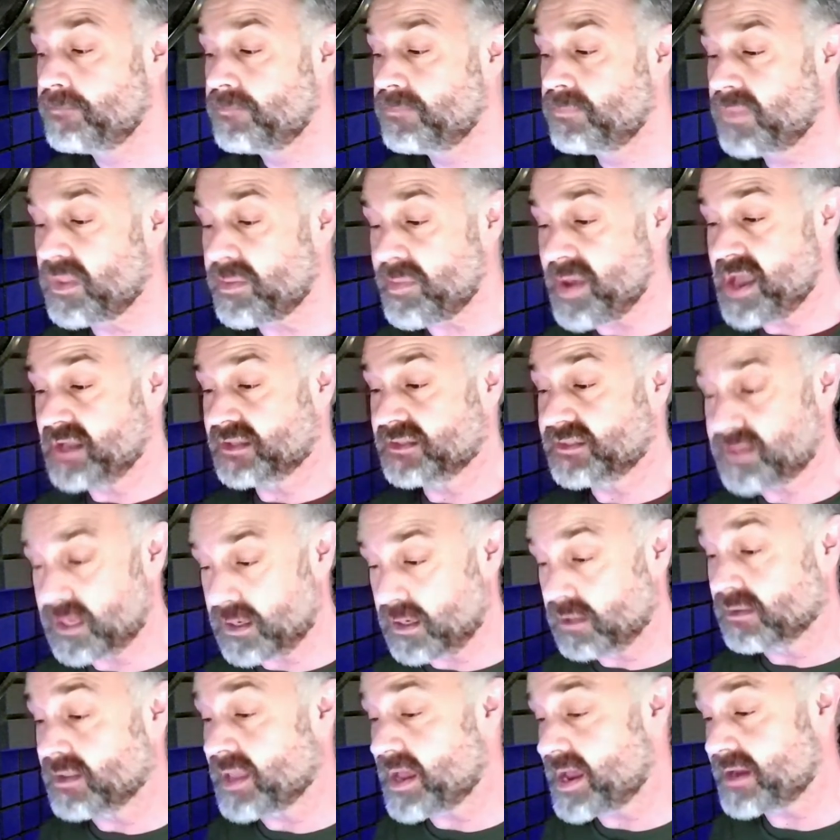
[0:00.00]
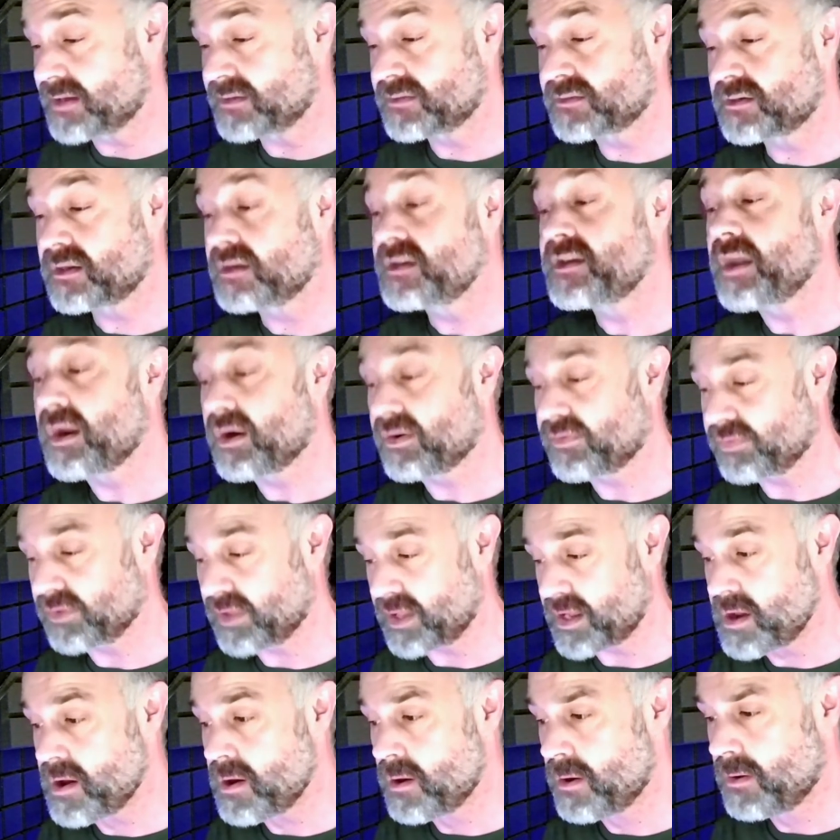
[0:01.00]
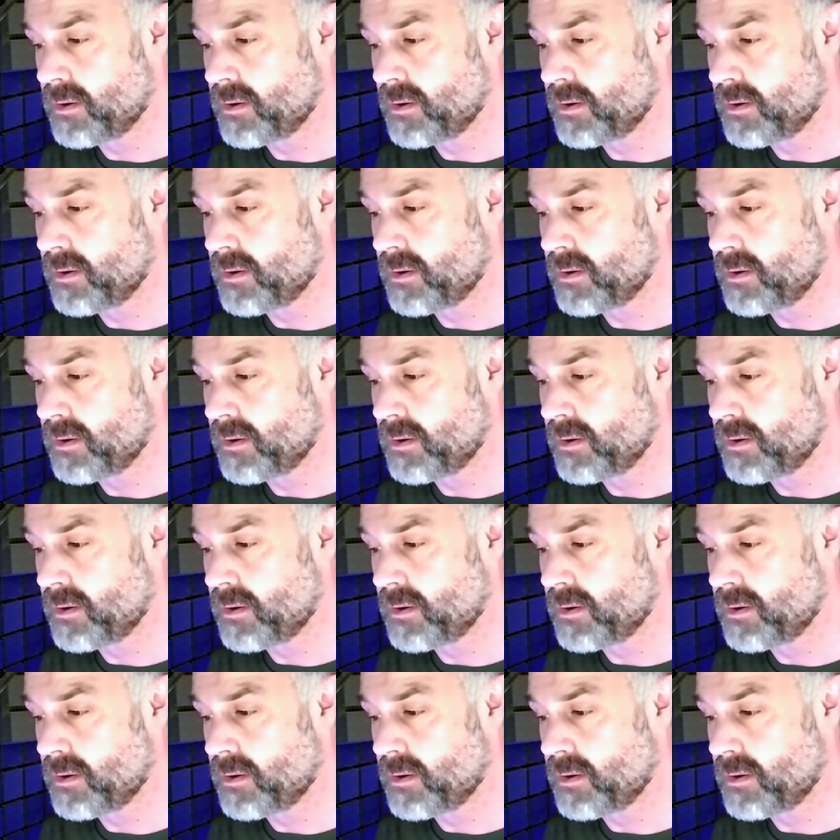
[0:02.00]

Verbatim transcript: the man said at last, carefully.